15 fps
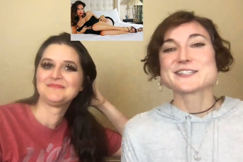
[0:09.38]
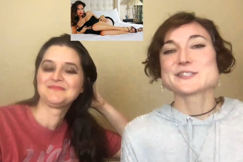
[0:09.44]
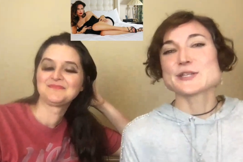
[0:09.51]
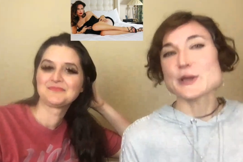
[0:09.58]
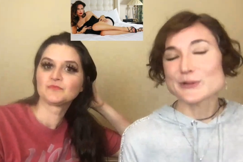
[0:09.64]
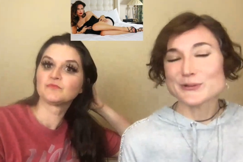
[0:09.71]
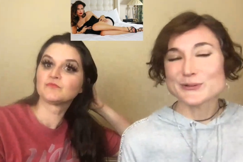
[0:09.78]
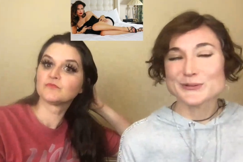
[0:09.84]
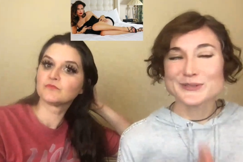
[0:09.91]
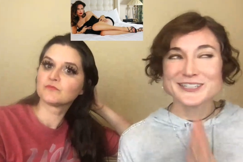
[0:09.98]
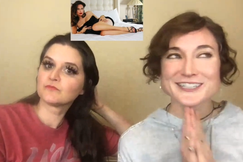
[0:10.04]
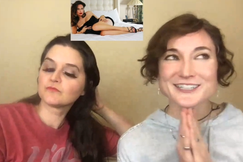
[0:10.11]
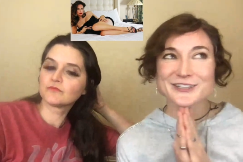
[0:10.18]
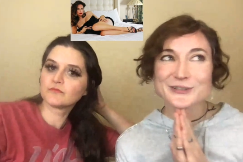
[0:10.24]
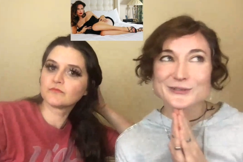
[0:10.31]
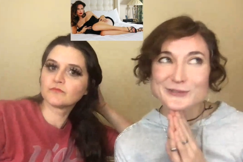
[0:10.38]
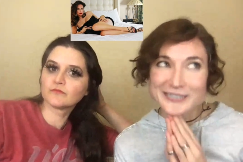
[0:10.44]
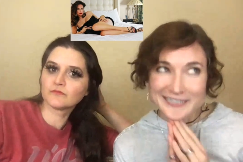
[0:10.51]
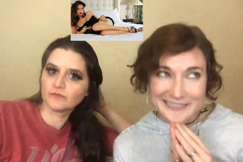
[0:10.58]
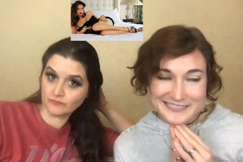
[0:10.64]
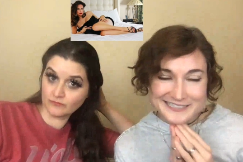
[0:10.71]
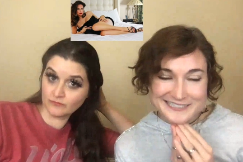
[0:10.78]
Speaker 1: so,
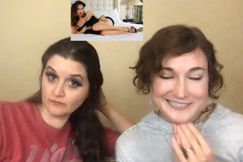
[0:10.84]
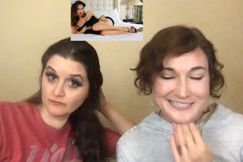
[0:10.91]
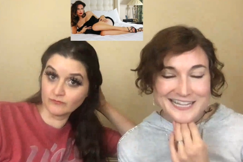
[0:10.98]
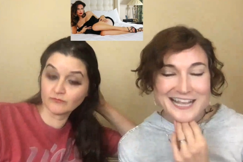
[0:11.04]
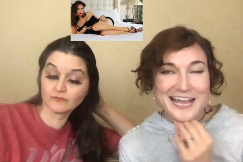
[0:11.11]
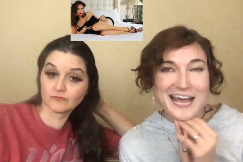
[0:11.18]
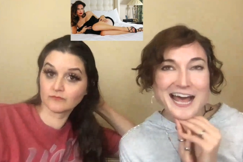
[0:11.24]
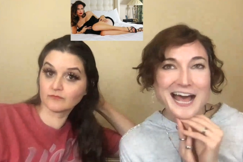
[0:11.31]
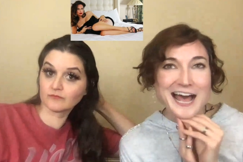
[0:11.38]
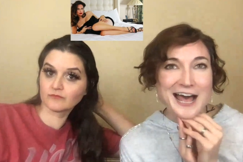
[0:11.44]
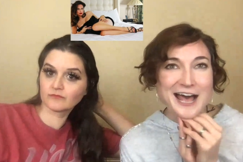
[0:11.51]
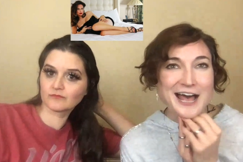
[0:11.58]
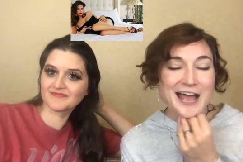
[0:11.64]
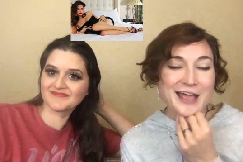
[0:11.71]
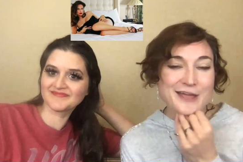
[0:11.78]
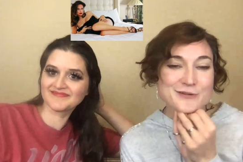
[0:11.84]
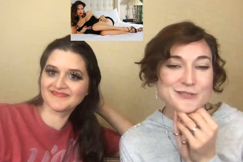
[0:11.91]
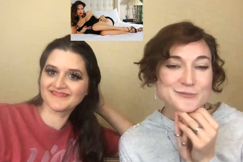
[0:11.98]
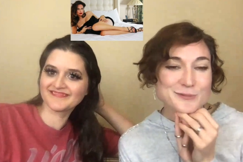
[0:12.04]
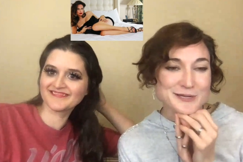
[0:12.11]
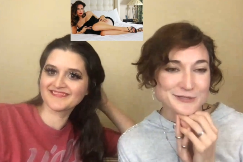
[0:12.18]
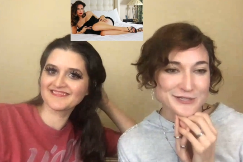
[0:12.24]
Grace, uh, I
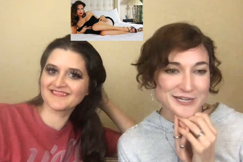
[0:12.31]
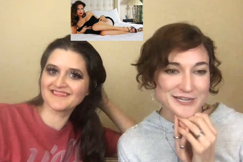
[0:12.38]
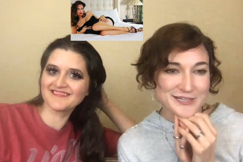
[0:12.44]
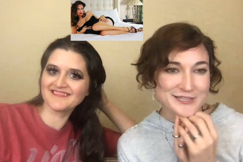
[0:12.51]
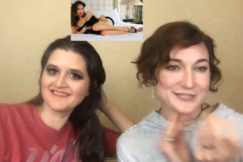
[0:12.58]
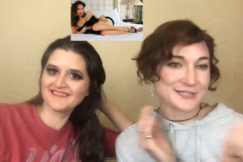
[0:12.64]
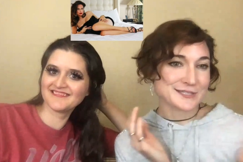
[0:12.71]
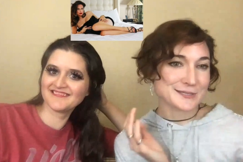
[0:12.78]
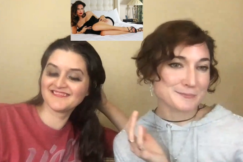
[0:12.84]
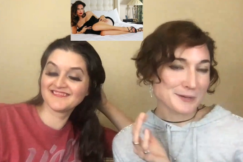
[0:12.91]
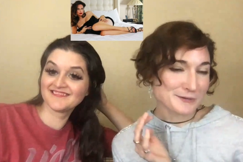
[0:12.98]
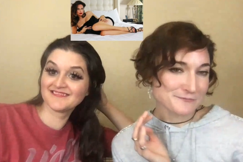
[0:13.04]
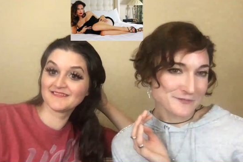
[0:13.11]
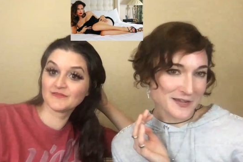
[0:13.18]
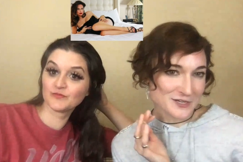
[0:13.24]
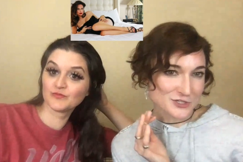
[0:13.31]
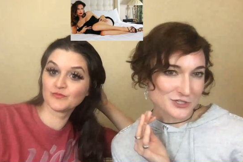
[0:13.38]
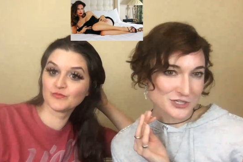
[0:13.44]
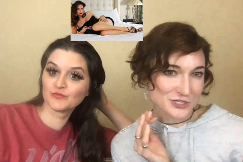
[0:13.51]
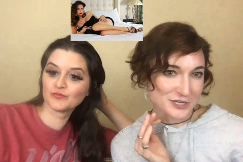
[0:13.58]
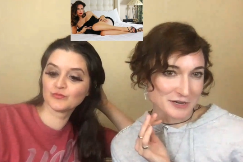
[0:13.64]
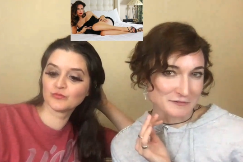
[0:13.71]
was wondering. This is a
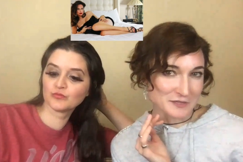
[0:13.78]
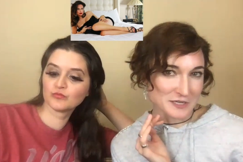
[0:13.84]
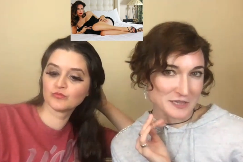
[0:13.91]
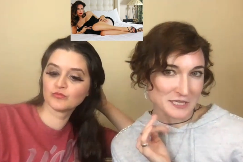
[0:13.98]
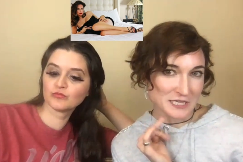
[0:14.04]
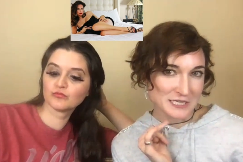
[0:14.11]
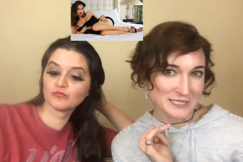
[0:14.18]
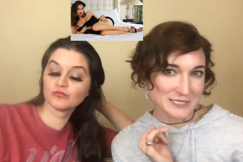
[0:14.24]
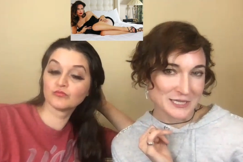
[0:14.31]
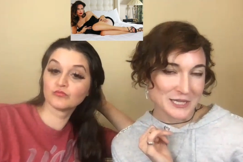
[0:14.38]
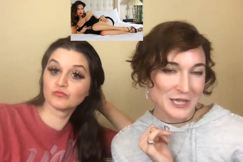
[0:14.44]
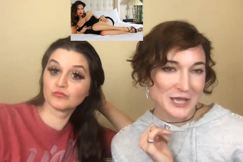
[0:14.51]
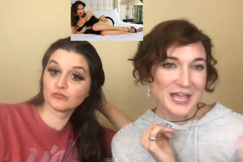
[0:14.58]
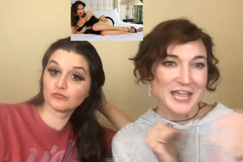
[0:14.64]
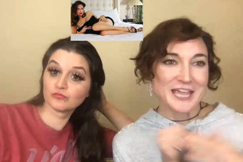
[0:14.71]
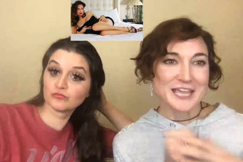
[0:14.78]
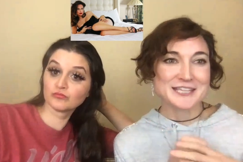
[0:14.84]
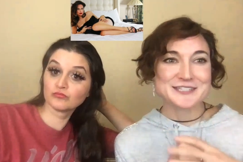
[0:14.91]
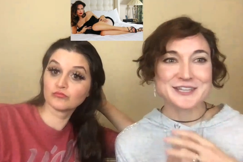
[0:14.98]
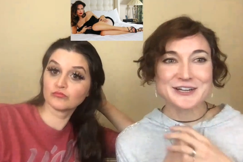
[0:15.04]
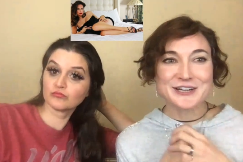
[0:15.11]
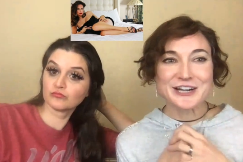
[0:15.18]
profession. Everything.
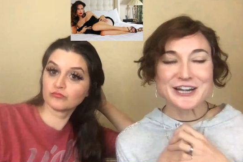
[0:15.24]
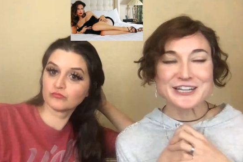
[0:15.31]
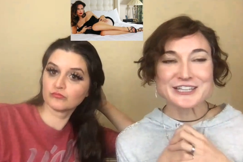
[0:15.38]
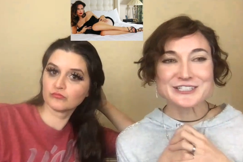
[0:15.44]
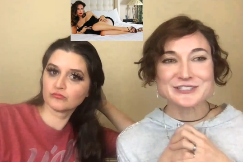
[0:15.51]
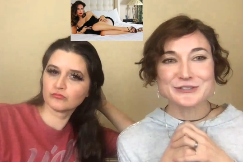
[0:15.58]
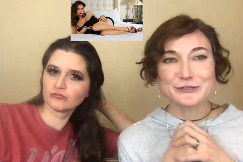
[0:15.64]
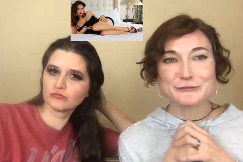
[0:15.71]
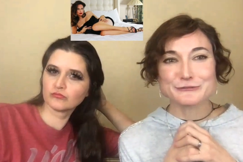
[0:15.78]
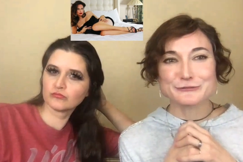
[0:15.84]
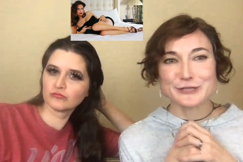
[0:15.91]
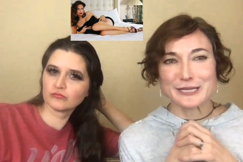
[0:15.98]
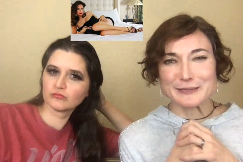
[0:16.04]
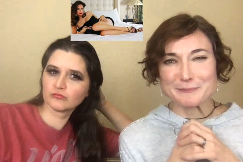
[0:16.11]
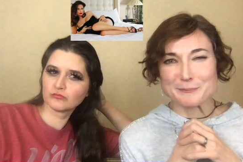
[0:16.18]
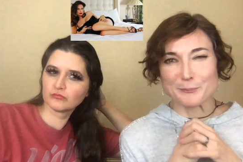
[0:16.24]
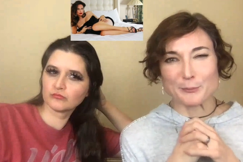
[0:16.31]
Is there any sort of like